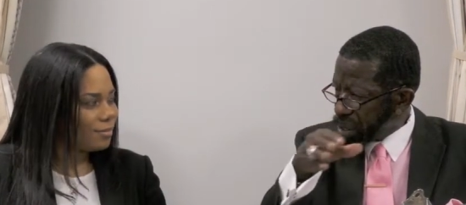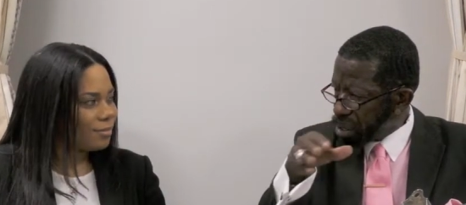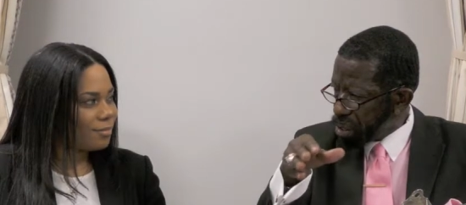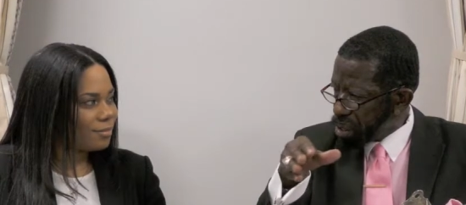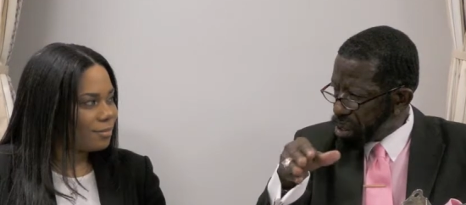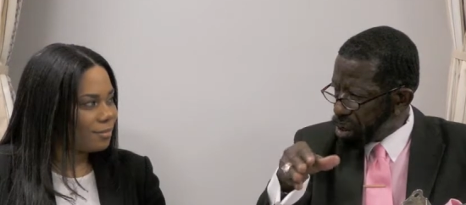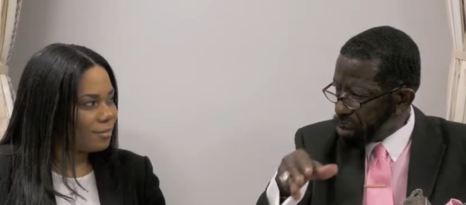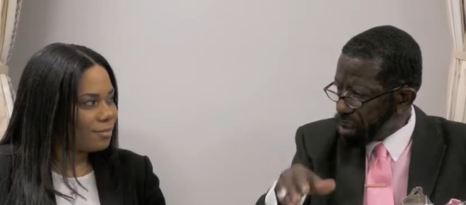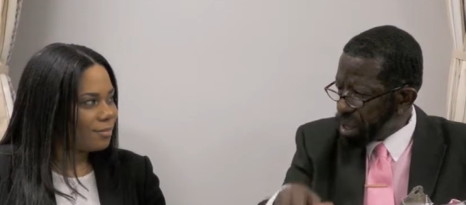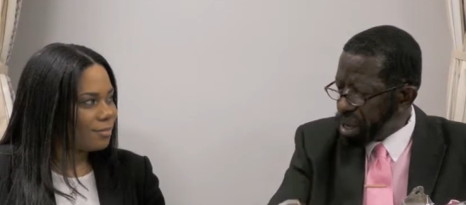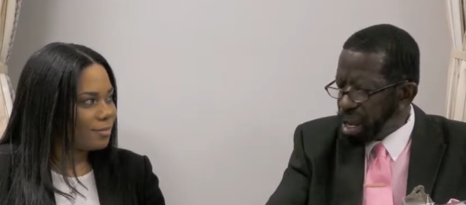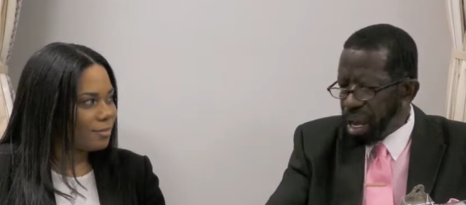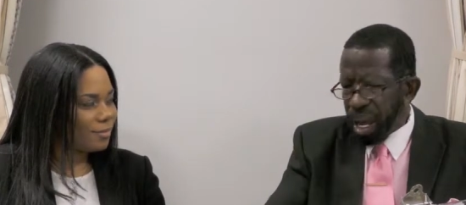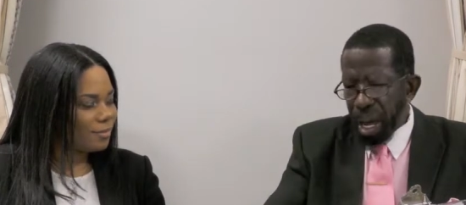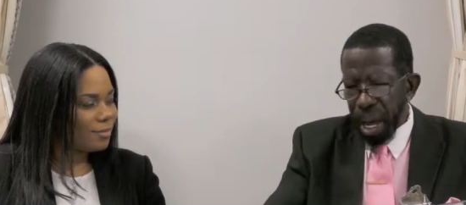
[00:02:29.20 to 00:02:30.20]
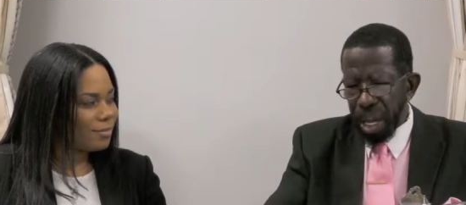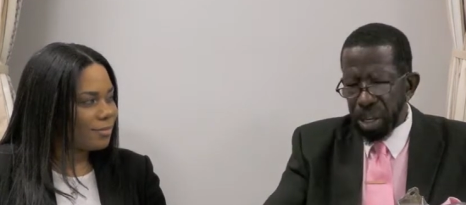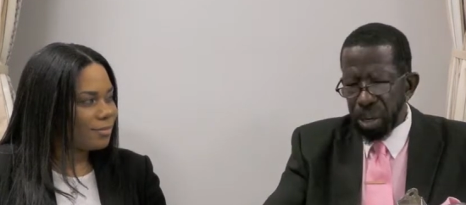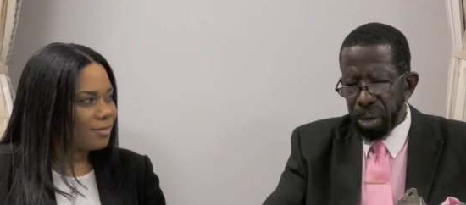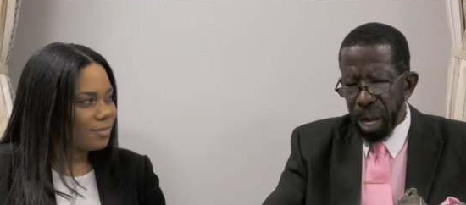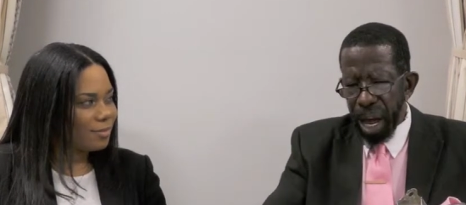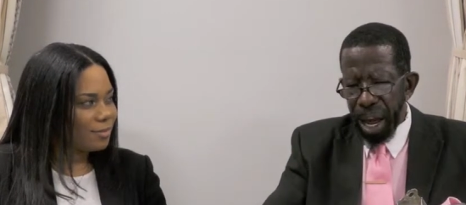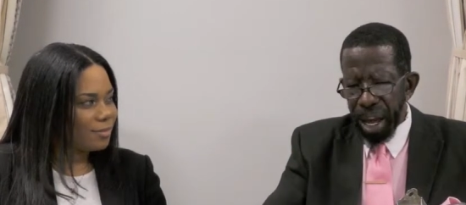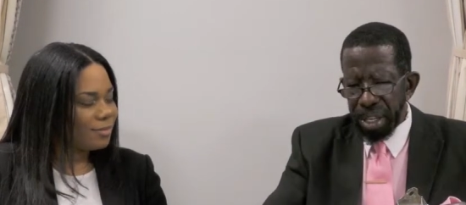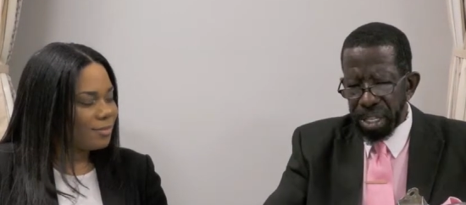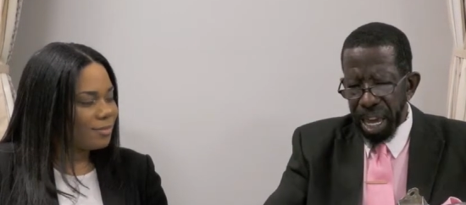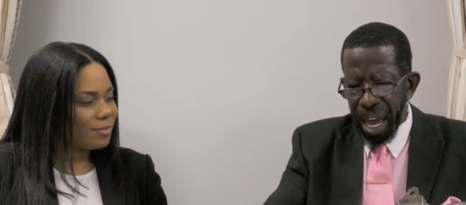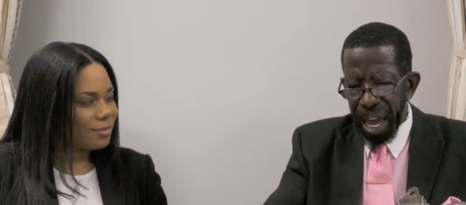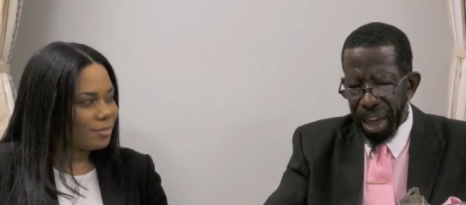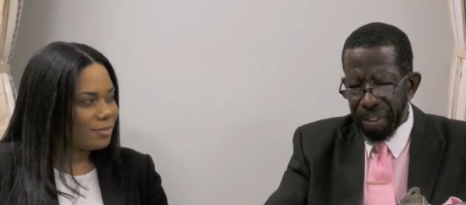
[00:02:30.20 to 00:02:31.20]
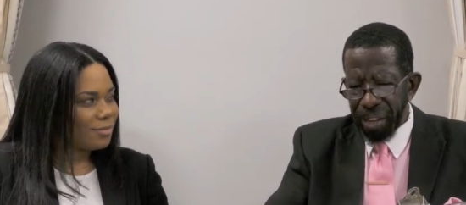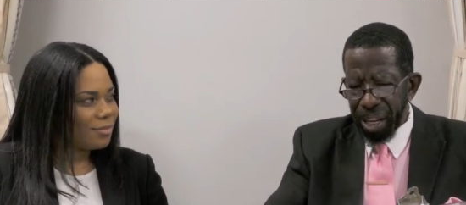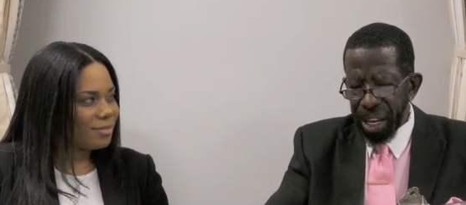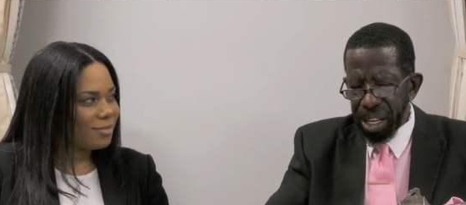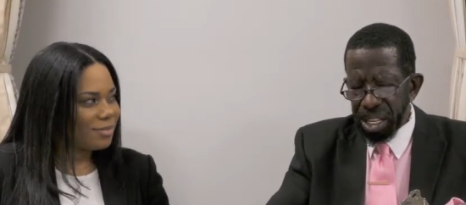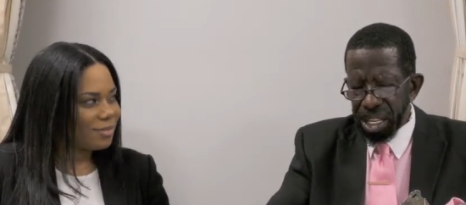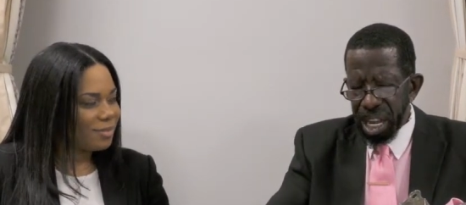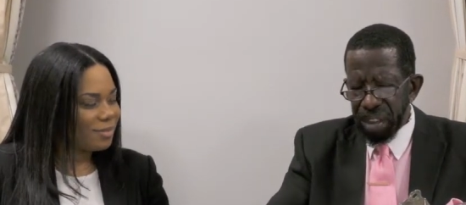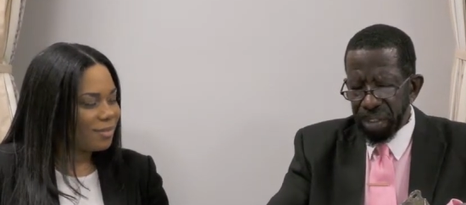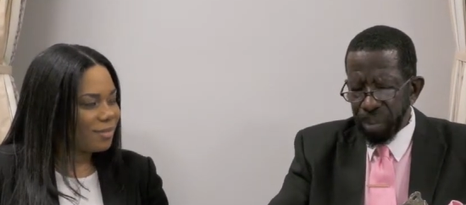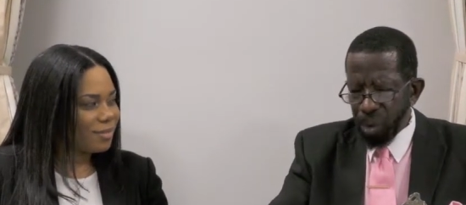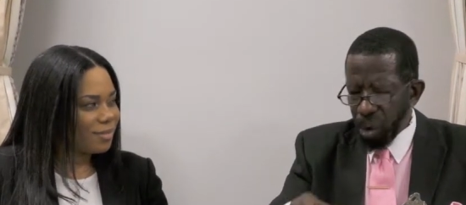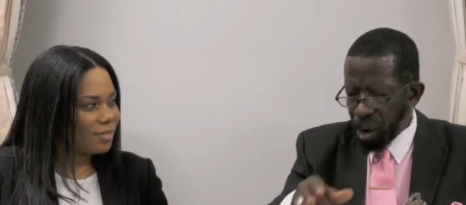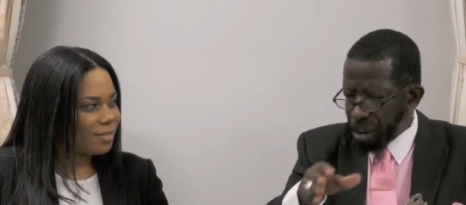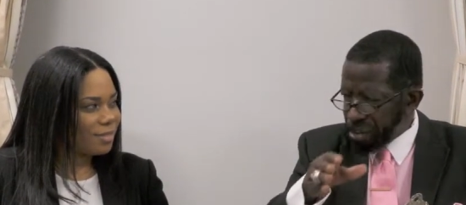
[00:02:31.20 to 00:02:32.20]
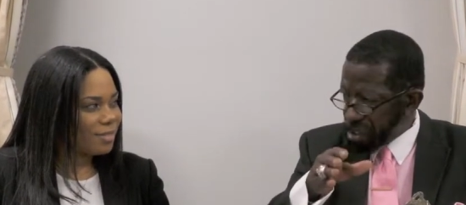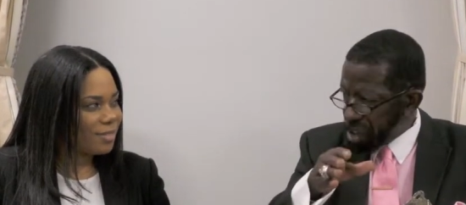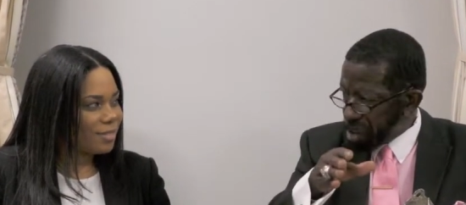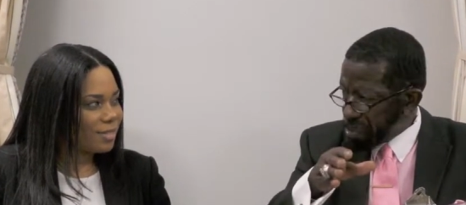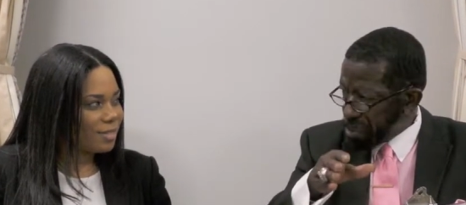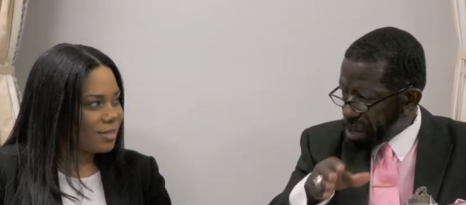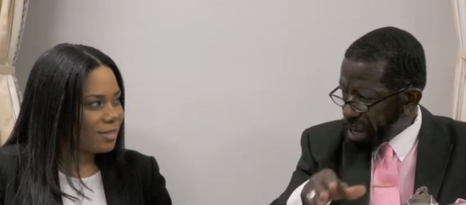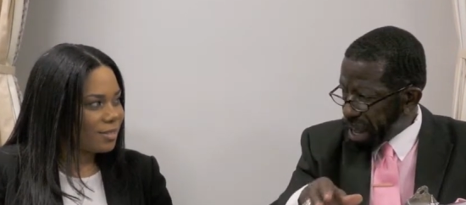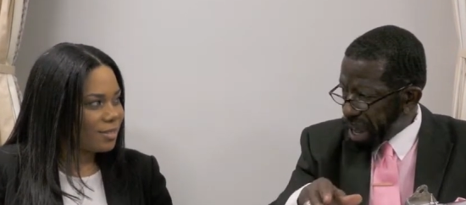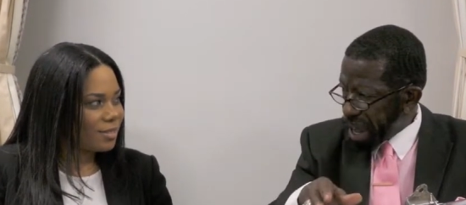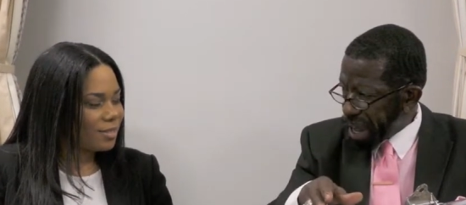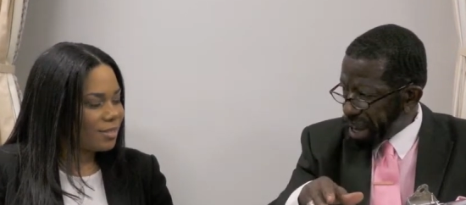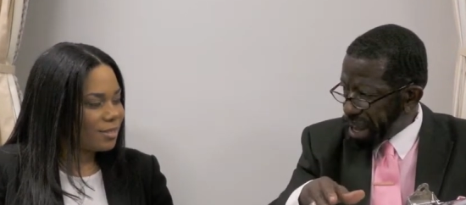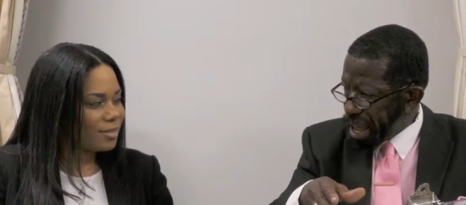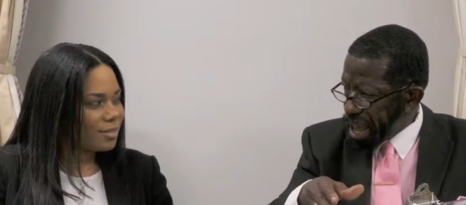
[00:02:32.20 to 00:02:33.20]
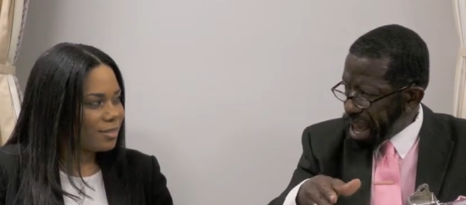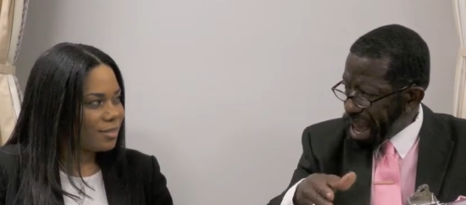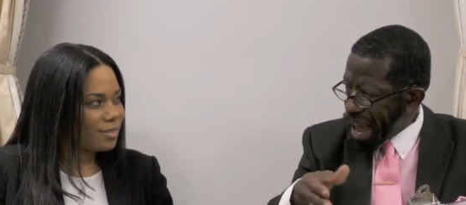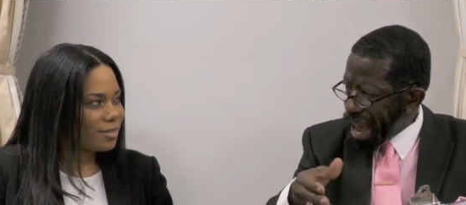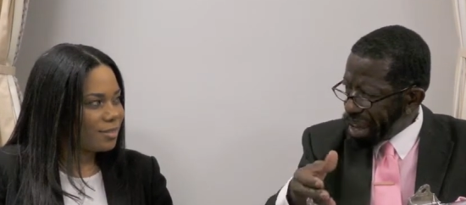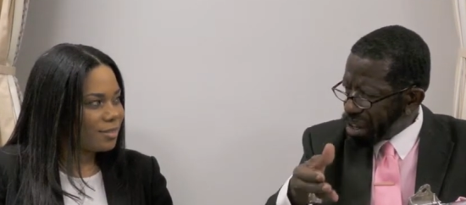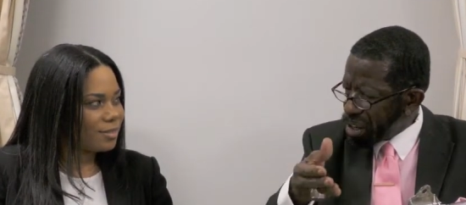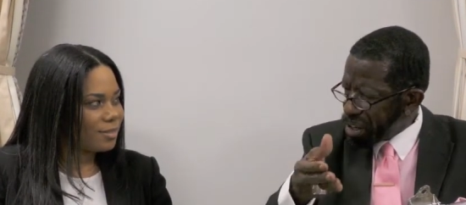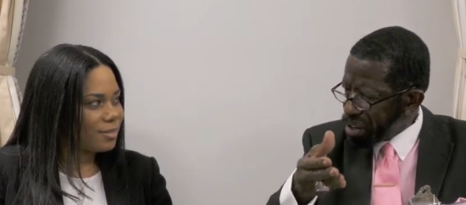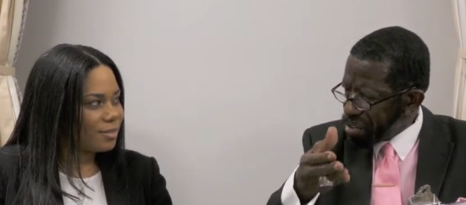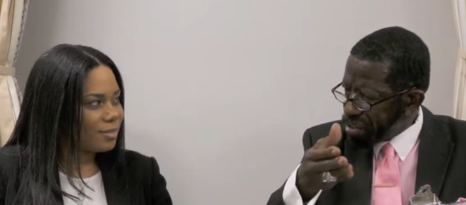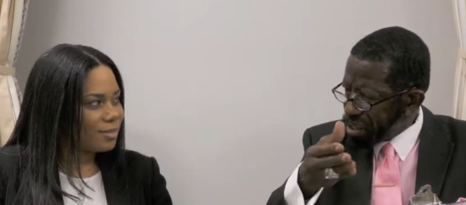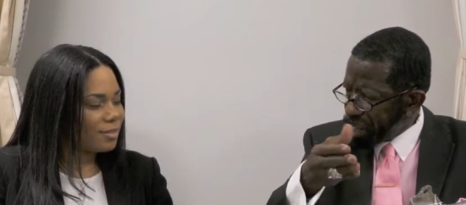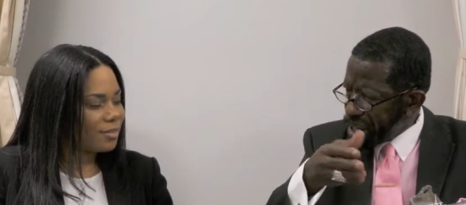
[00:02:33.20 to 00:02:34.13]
Speaker 1: you're going and you guys have set forth a plan out of